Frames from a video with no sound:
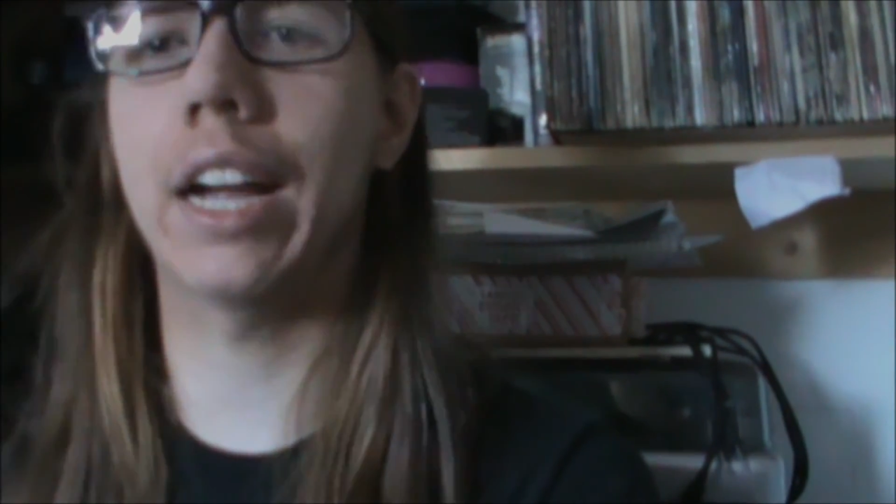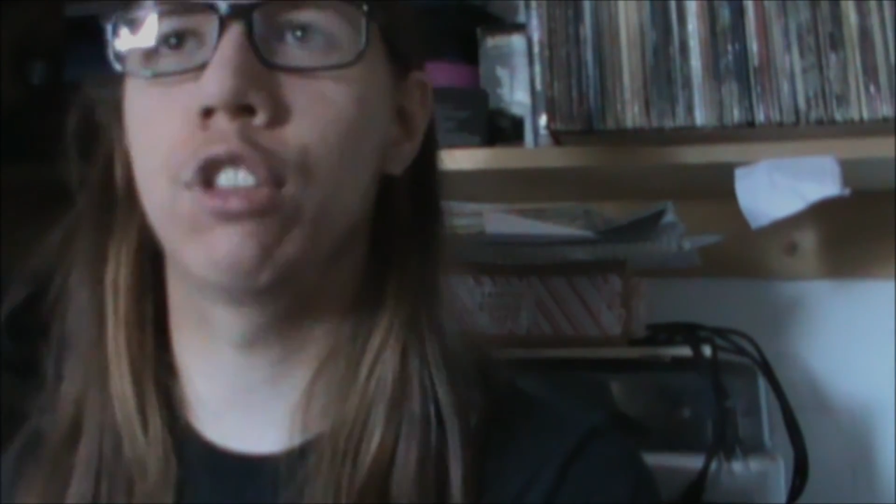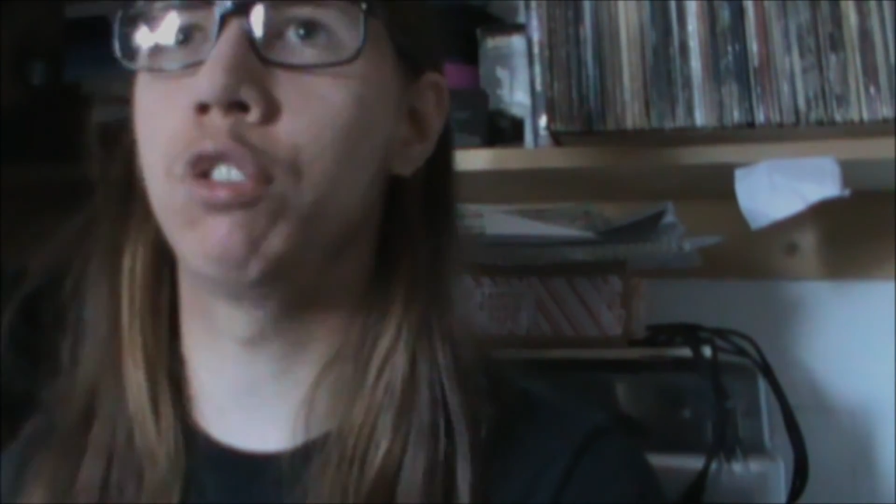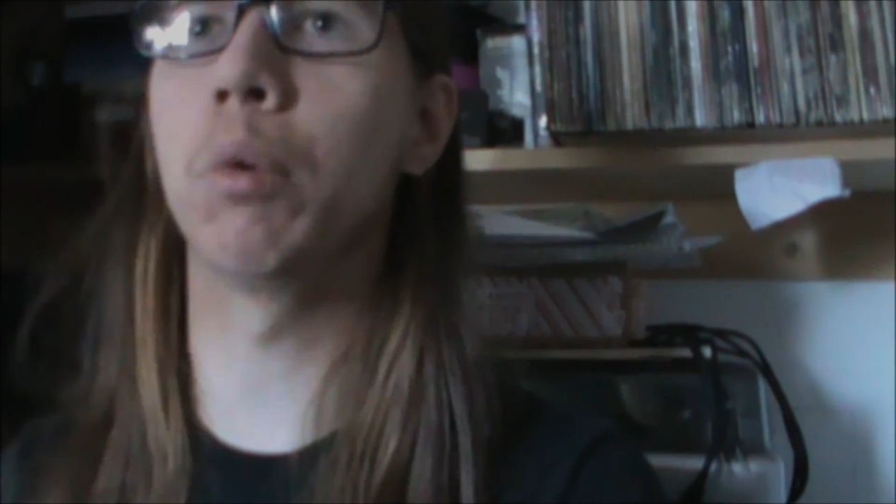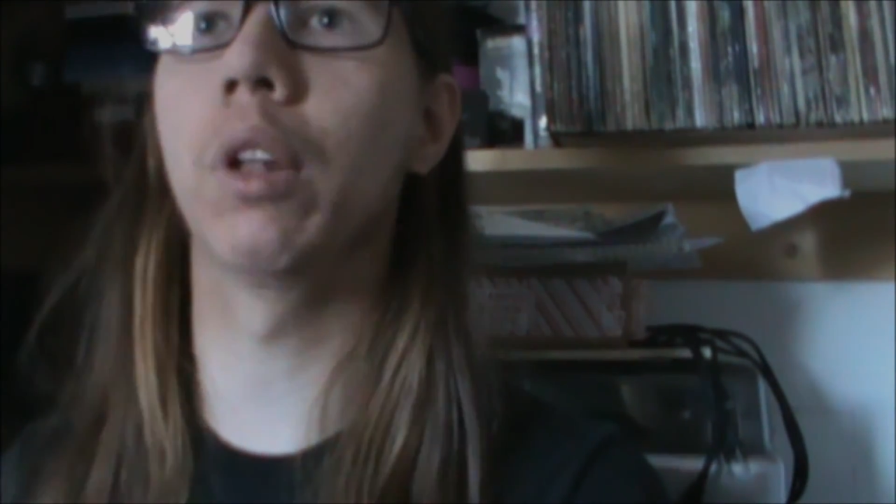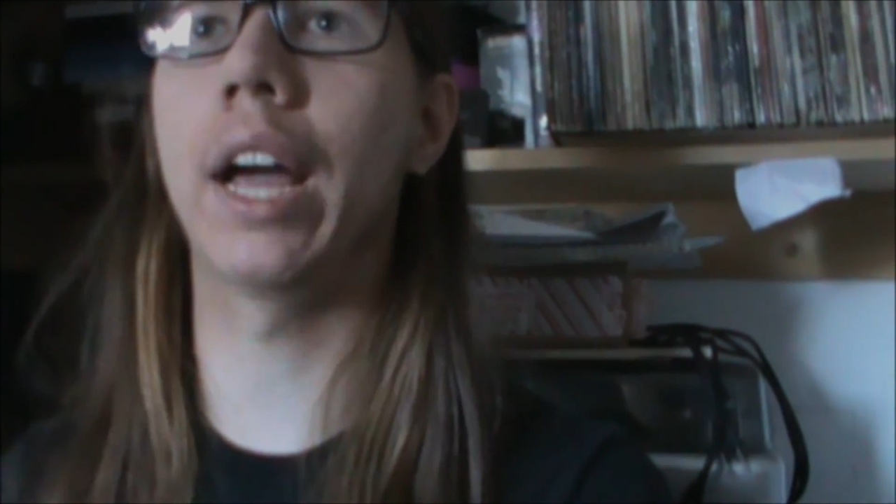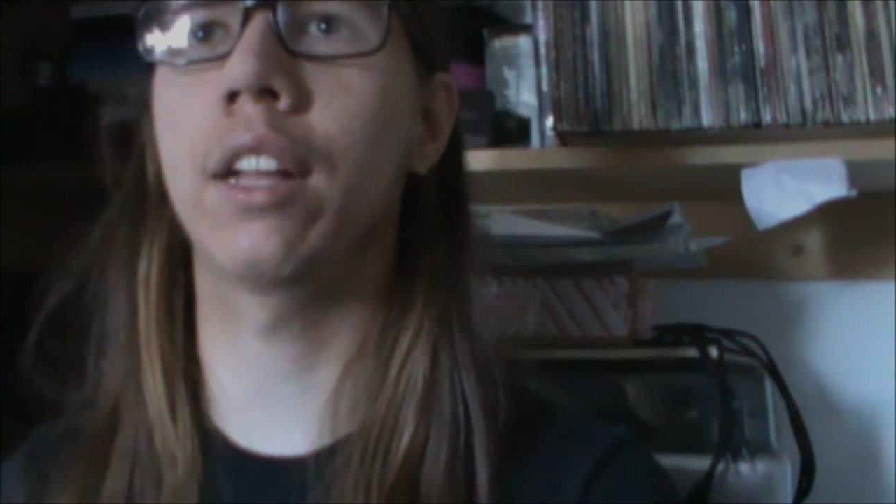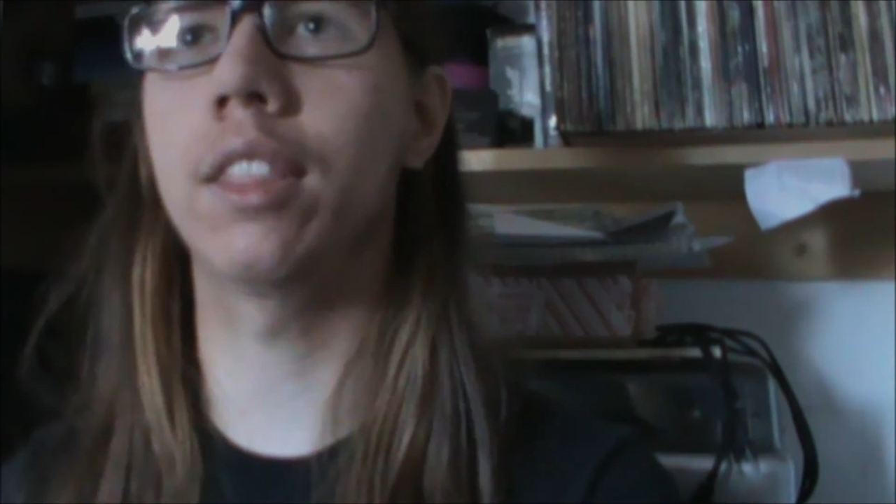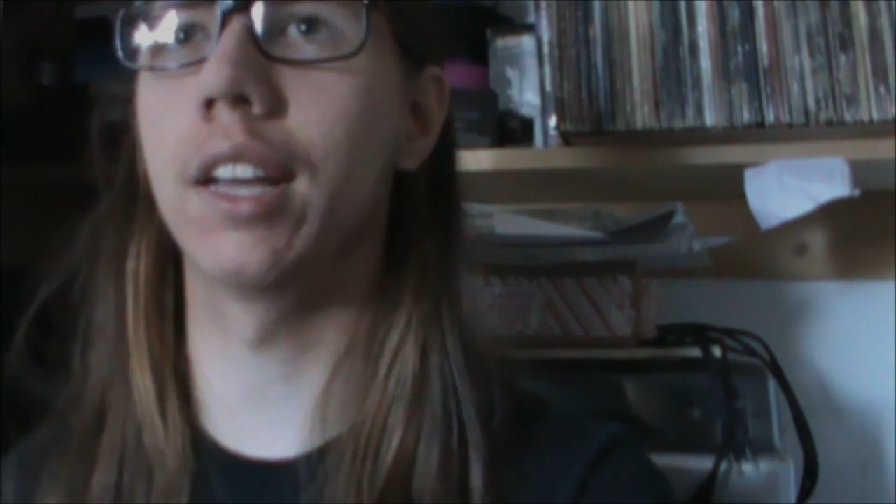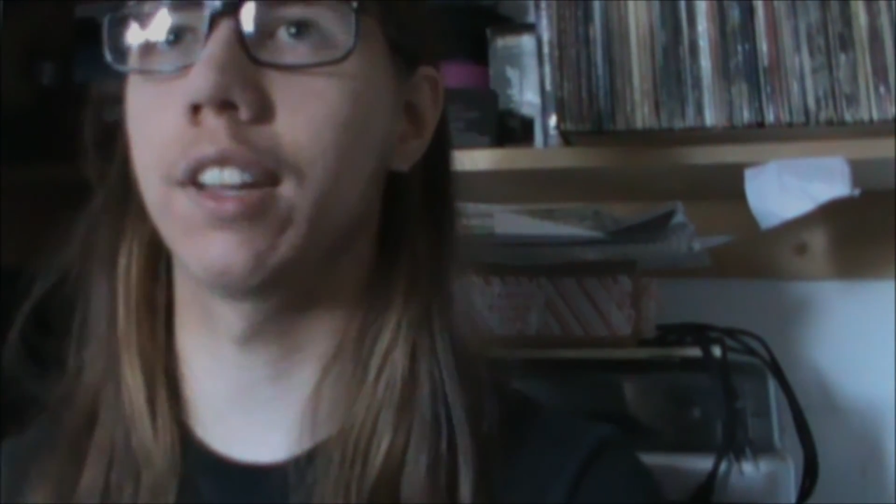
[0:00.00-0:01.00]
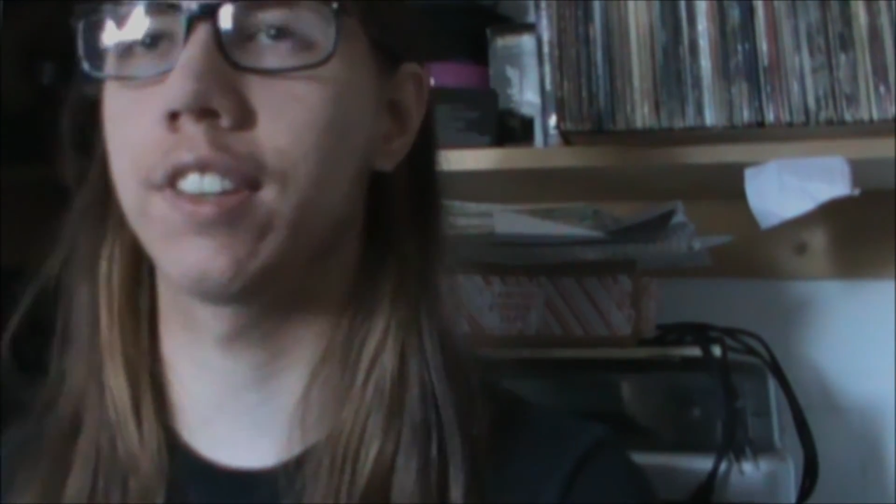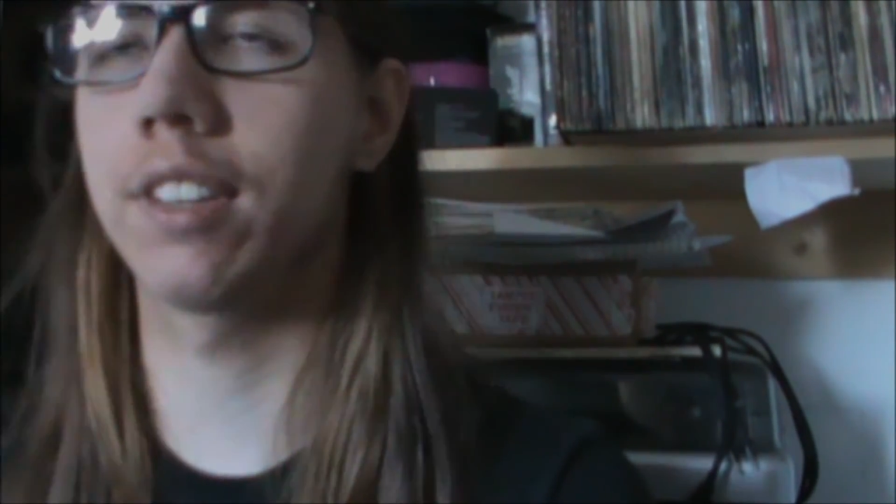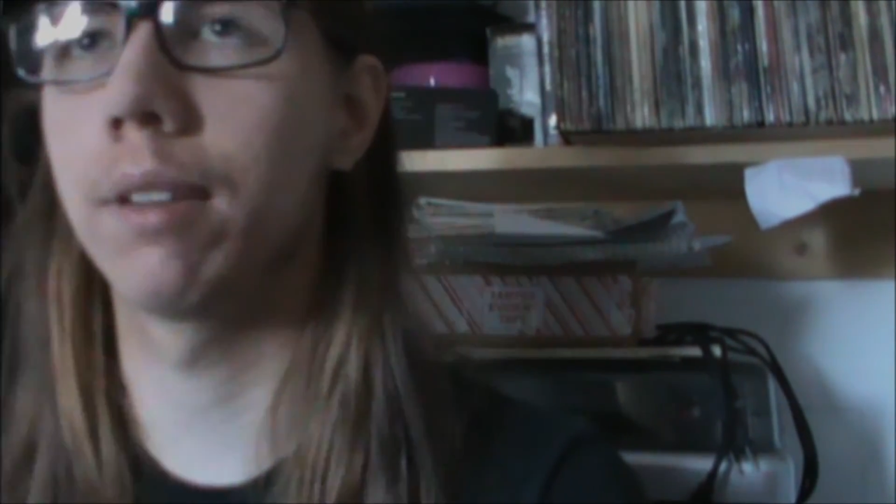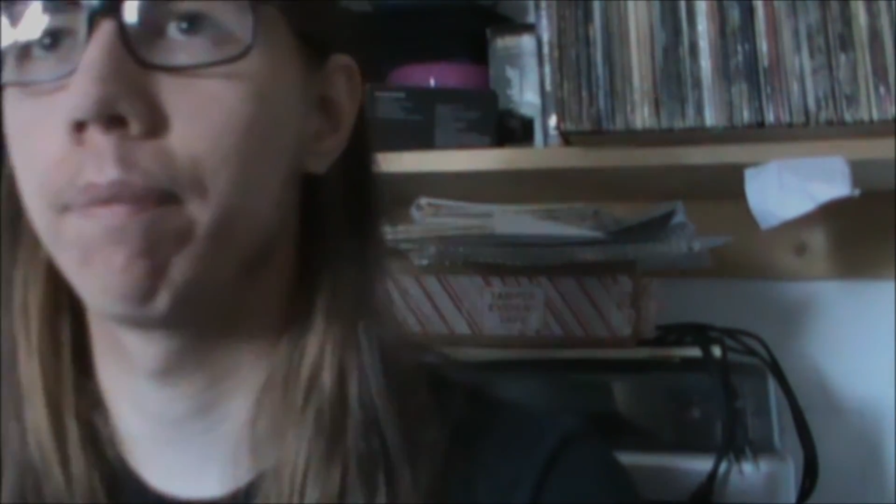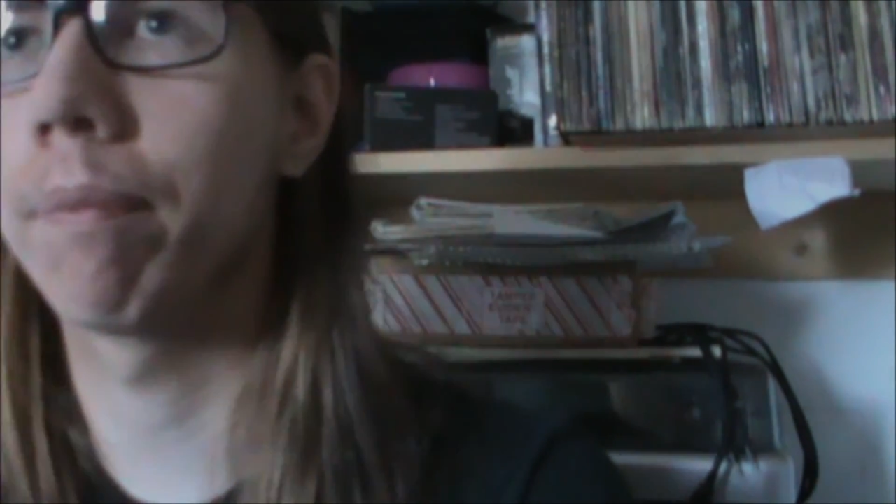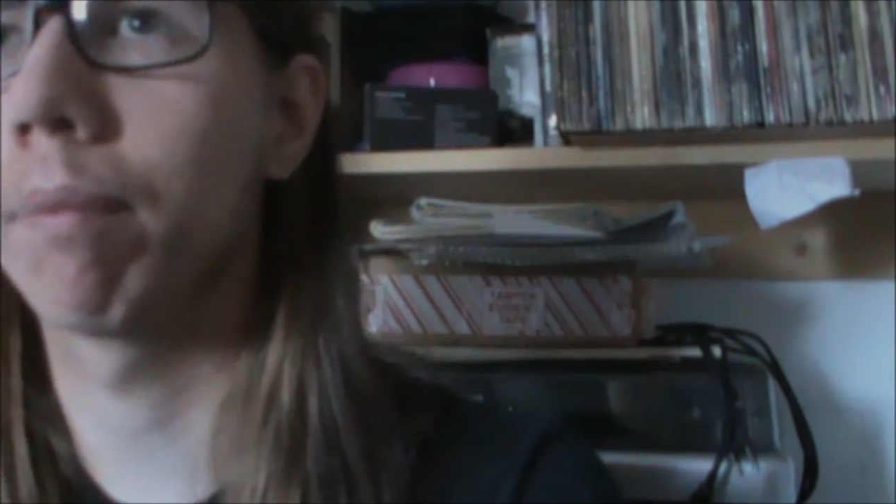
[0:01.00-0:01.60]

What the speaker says: I do like this.